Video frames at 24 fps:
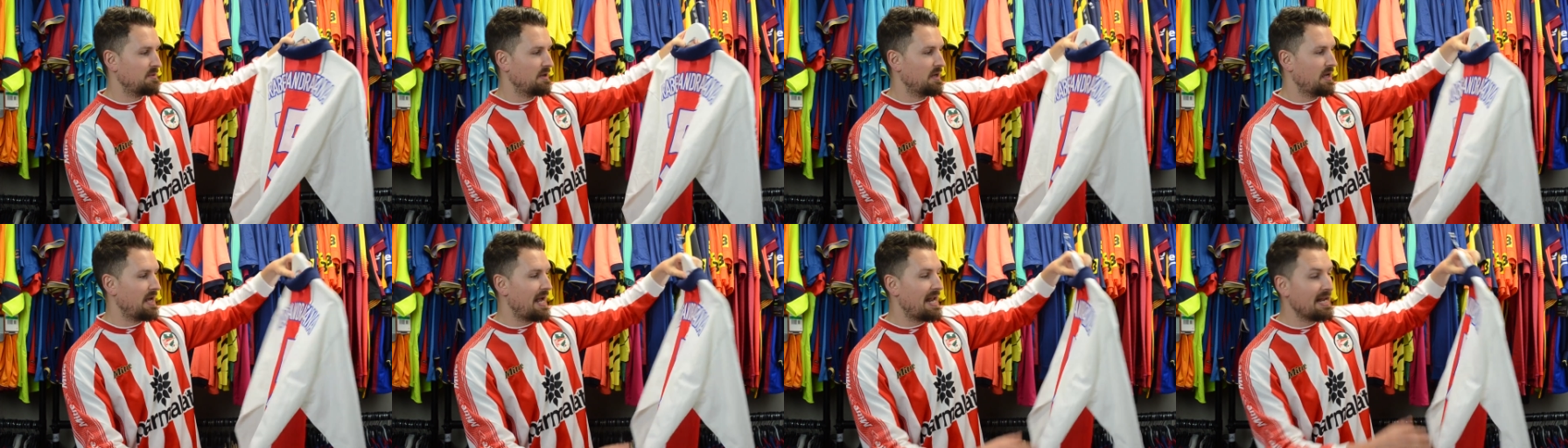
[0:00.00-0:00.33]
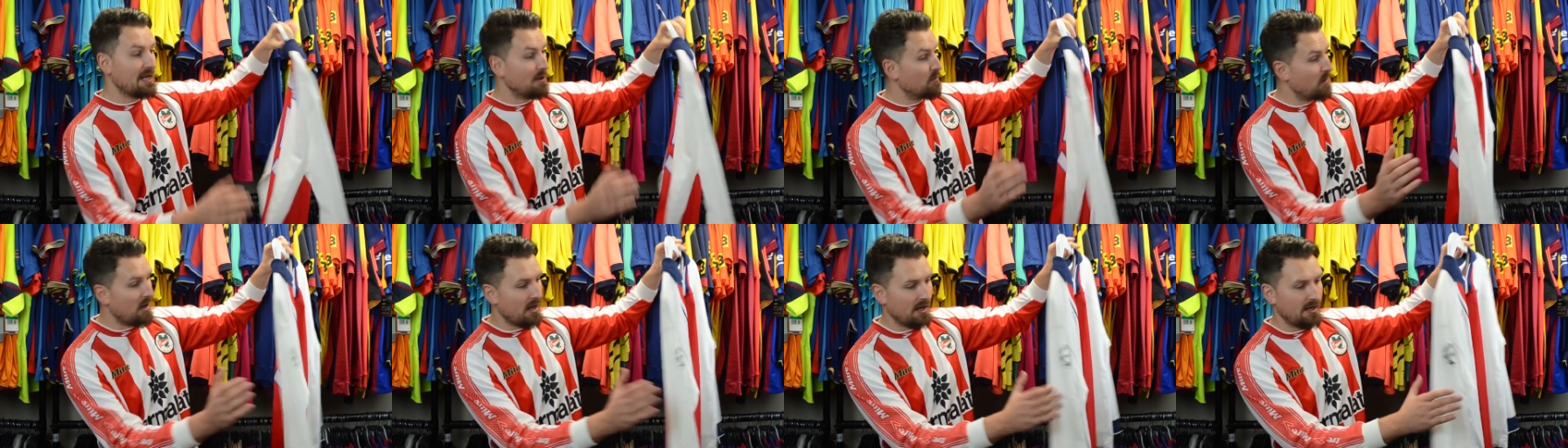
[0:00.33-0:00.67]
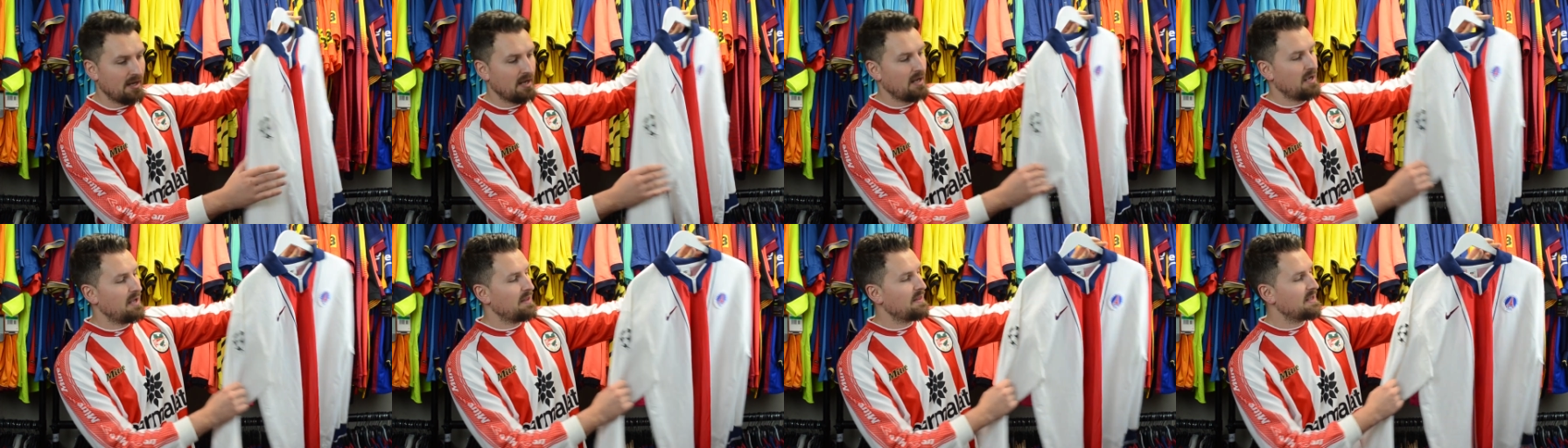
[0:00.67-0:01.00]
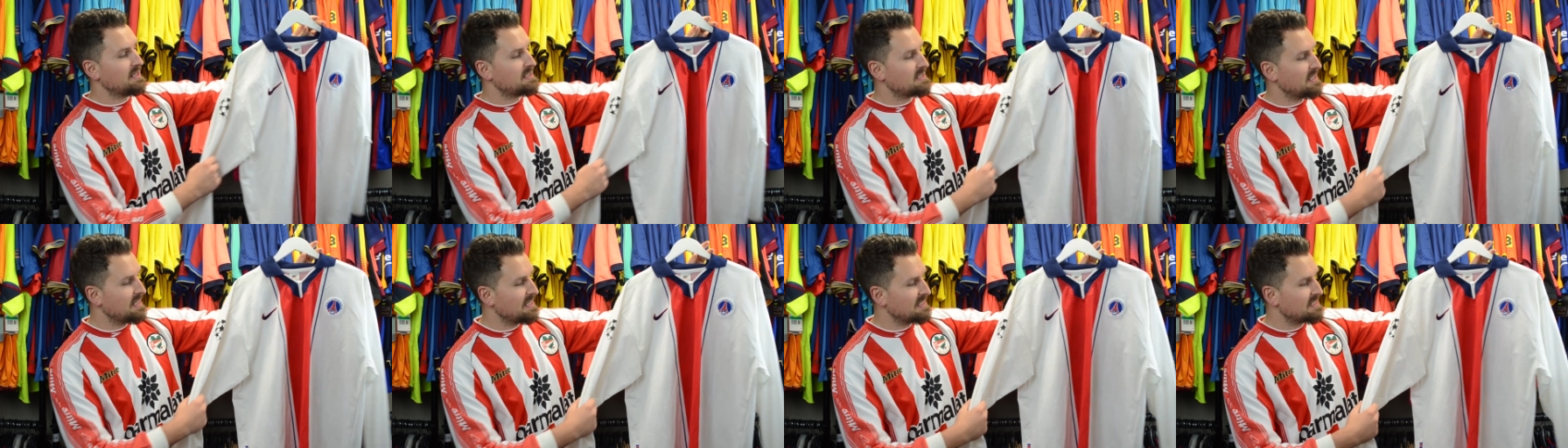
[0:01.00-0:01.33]
But anyway,
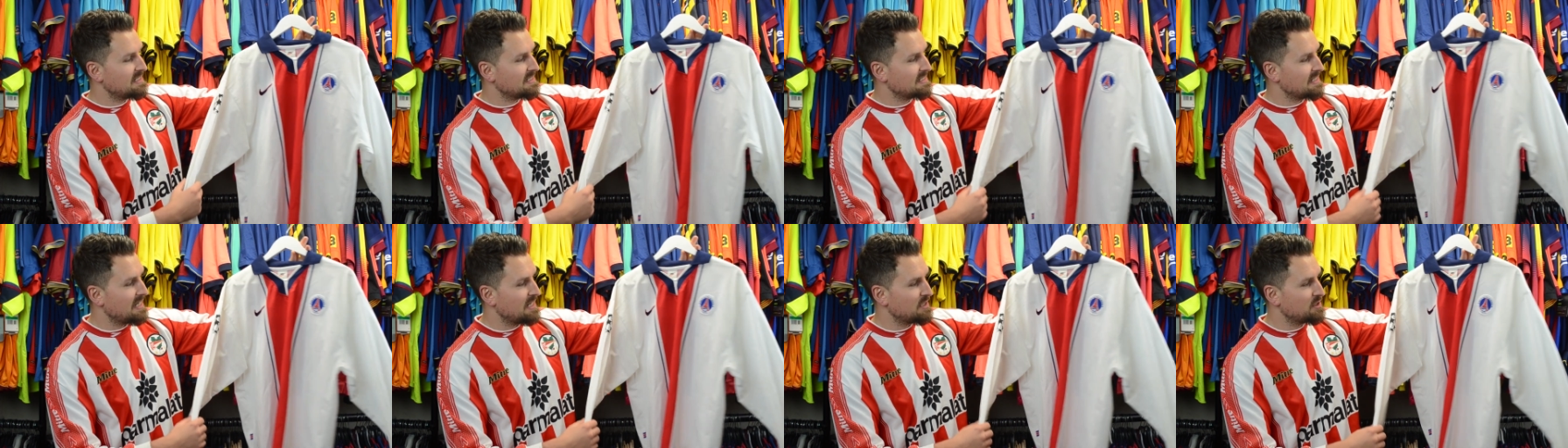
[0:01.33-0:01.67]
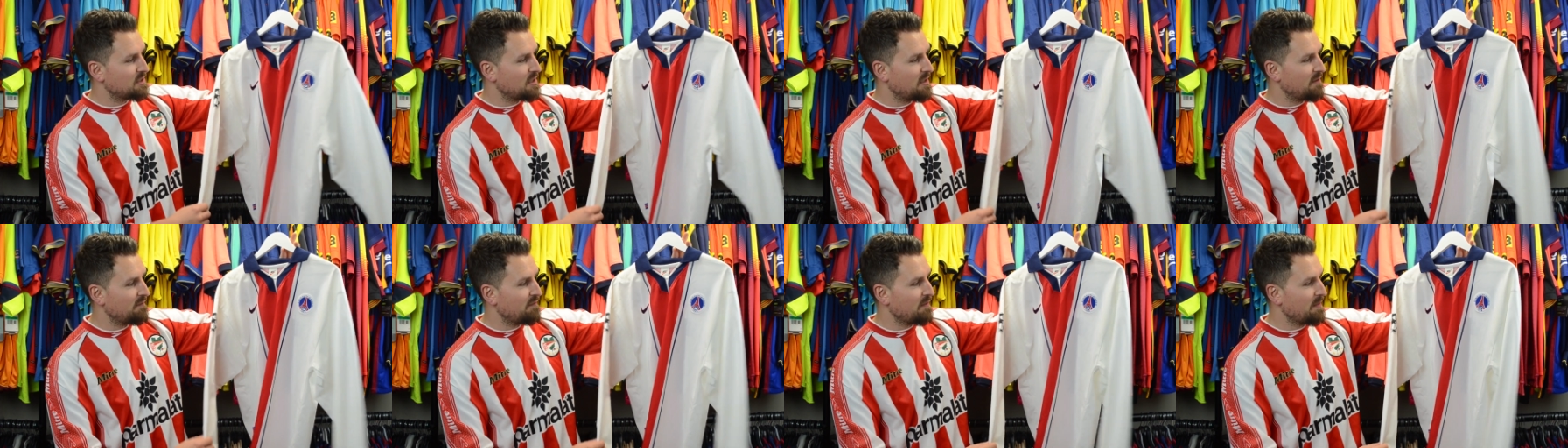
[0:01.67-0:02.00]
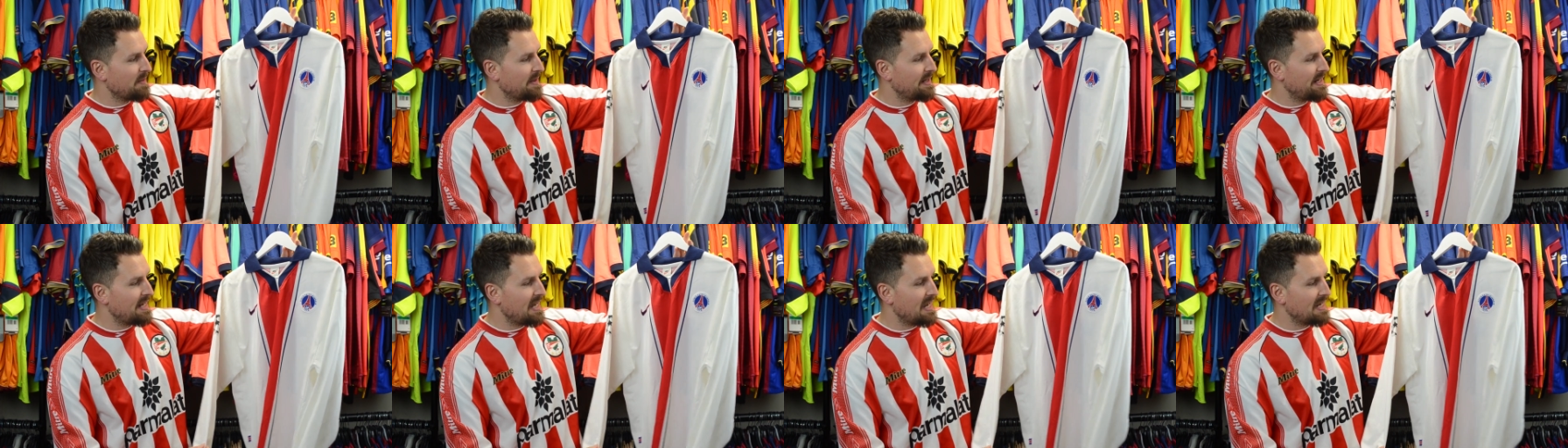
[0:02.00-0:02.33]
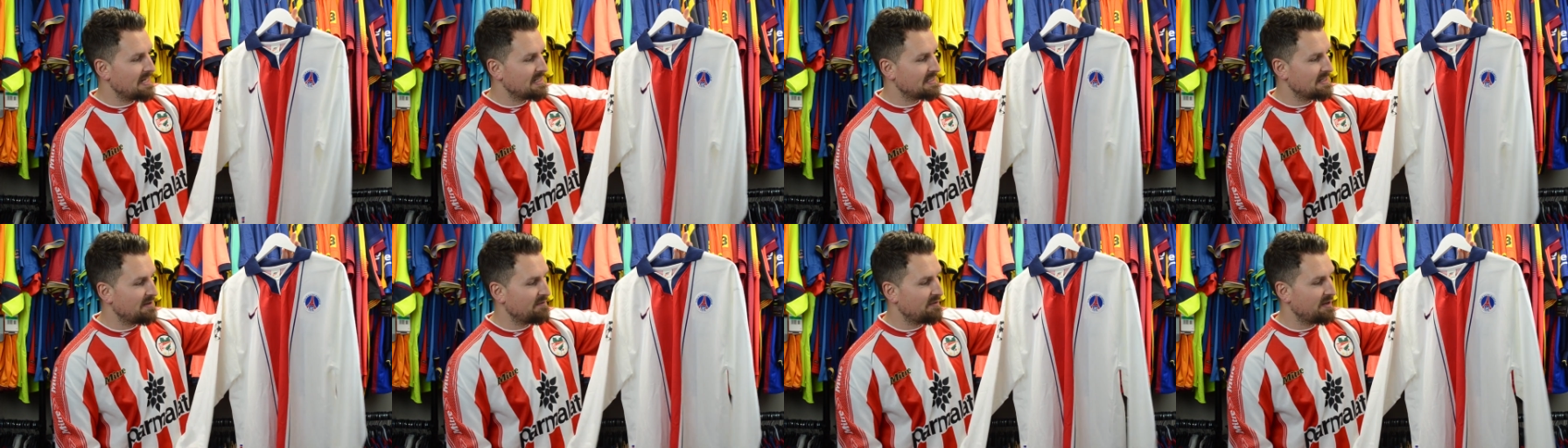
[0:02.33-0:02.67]
this, so this is their shirt from the
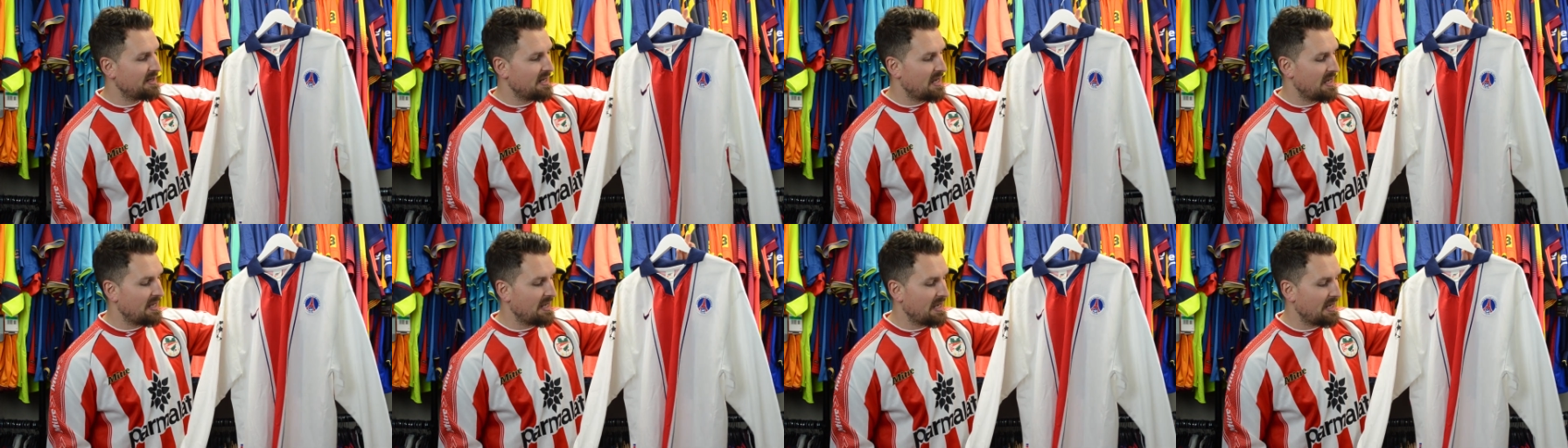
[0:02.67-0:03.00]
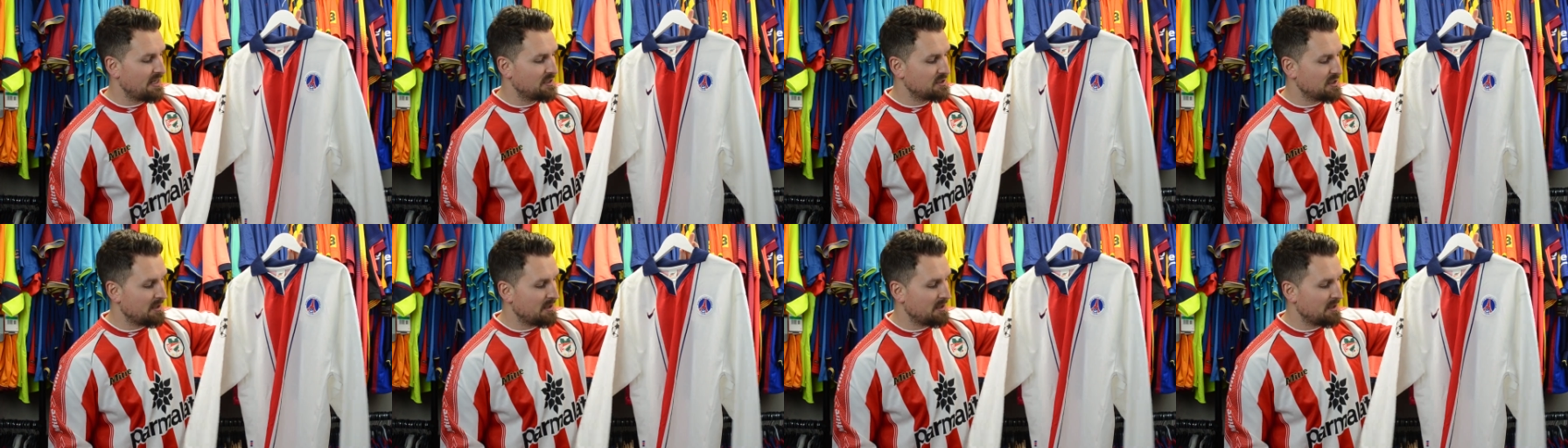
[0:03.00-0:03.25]
ninety-seven ninety-eight